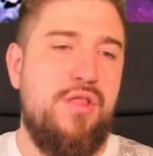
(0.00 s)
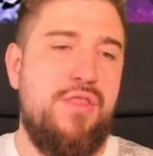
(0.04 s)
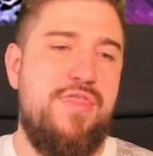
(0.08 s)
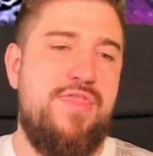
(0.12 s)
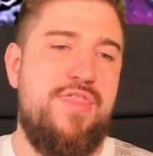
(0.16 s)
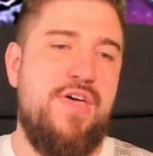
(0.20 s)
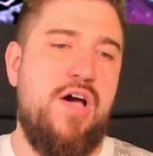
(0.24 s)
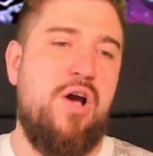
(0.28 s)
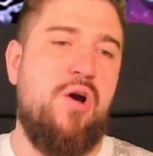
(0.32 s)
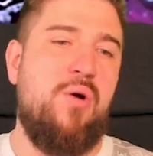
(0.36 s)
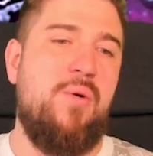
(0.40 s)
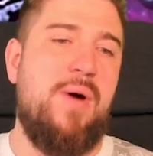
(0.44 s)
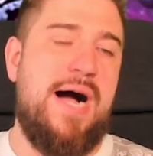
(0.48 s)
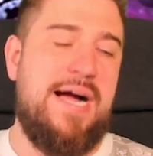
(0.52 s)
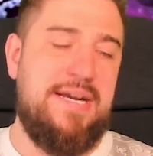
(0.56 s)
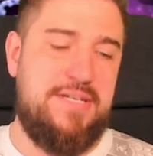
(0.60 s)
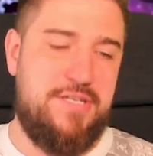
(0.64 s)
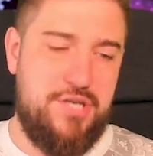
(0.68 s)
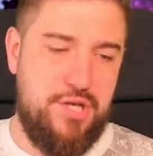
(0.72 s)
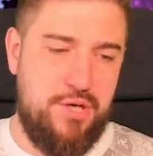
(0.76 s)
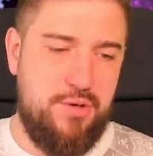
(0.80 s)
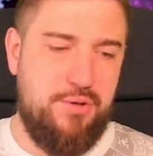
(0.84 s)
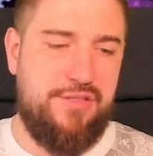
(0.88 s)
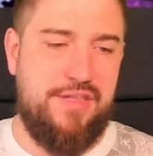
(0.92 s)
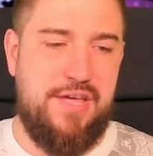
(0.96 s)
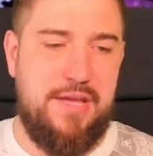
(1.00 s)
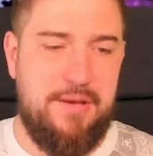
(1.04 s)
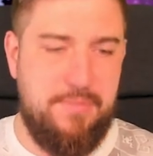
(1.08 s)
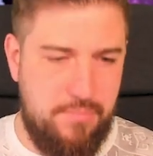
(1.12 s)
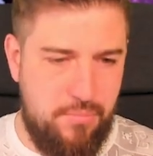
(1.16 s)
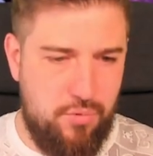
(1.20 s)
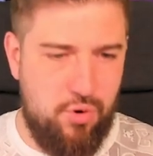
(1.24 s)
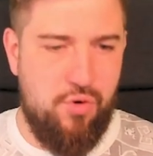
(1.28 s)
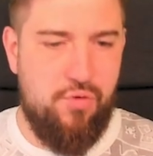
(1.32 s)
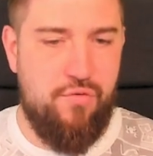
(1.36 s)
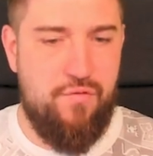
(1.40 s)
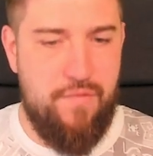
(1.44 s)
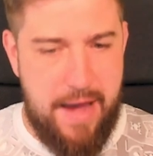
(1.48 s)
though I do think
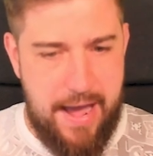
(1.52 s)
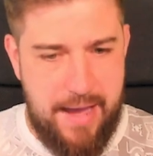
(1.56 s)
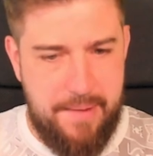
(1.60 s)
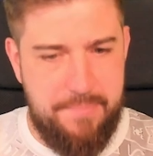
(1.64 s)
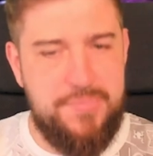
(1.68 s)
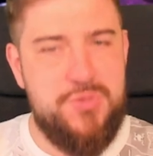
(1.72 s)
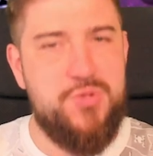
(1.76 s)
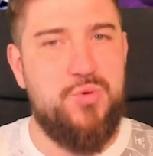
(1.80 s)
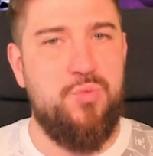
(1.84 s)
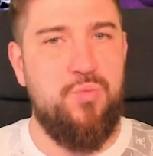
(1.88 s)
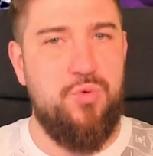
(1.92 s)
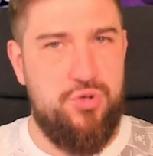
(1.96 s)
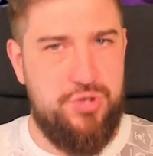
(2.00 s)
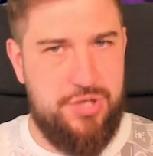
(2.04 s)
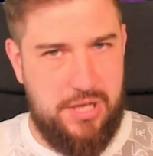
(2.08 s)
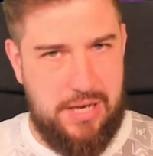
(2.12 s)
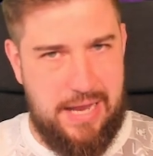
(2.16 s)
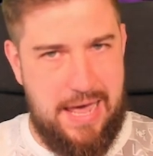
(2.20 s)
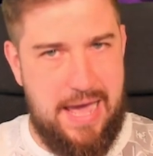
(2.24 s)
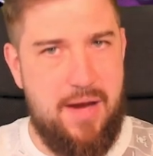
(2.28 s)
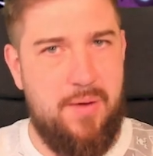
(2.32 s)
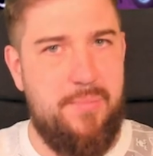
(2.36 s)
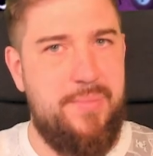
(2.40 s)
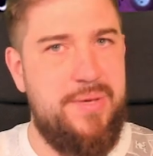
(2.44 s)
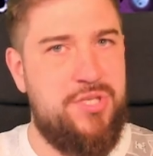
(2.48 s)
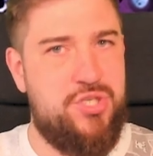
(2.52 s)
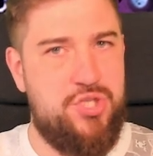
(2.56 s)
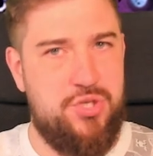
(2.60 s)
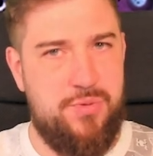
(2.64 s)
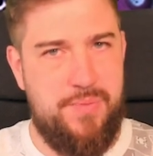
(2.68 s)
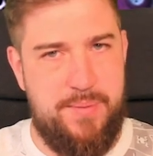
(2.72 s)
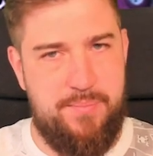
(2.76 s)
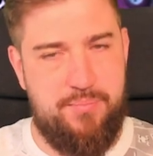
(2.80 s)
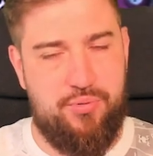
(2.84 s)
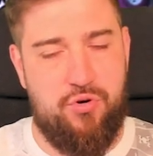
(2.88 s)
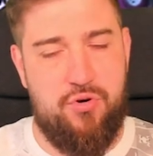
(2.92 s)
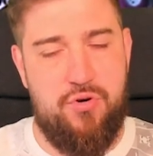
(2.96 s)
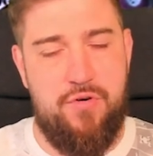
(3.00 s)
more reps would allow me
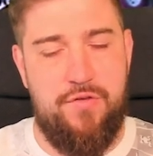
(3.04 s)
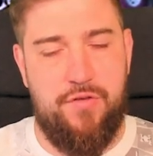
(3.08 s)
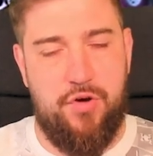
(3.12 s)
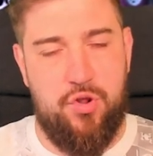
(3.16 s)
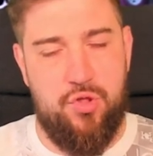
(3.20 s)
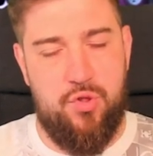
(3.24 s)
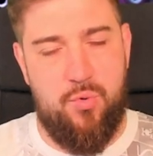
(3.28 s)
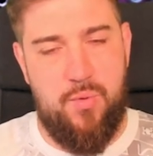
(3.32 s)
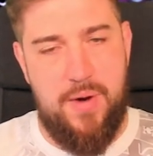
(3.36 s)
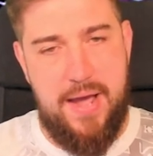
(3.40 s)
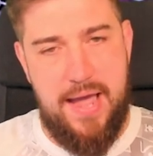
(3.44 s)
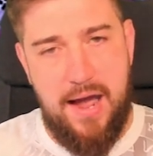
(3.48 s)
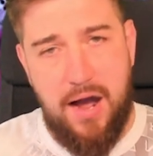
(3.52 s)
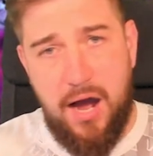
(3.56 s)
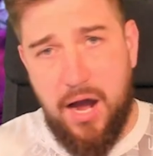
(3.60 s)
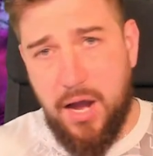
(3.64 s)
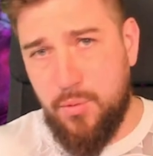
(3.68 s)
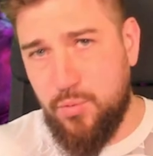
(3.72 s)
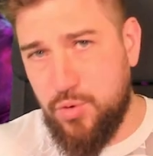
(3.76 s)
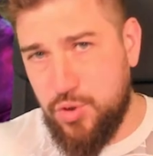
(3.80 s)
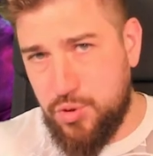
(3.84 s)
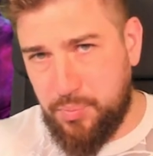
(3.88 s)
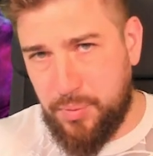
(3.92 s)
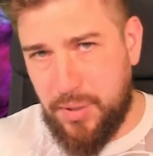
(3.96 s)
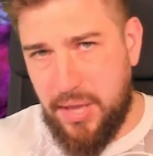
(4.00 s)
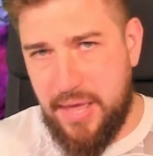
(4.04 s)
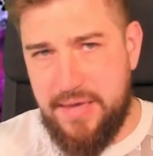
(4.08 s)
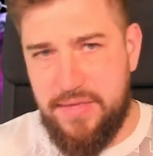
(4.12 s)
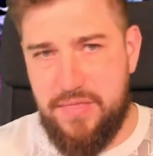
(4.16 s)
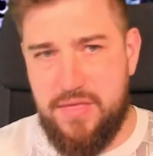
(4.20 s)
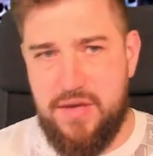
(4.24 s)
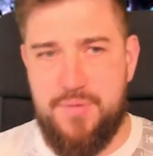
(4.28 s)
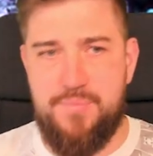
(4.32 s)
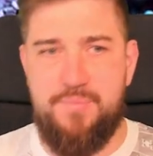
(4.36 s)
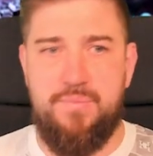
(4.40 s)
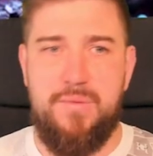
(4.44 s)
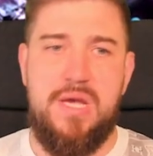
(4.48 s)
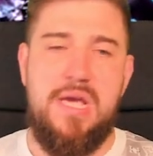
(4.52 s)
to improve on the way I would play
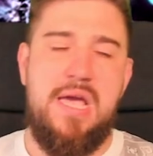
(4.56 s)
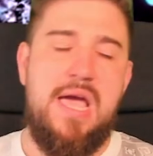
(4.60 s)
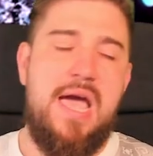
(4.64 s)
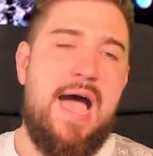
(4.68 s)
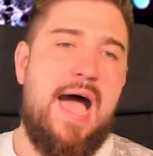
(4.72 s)
them,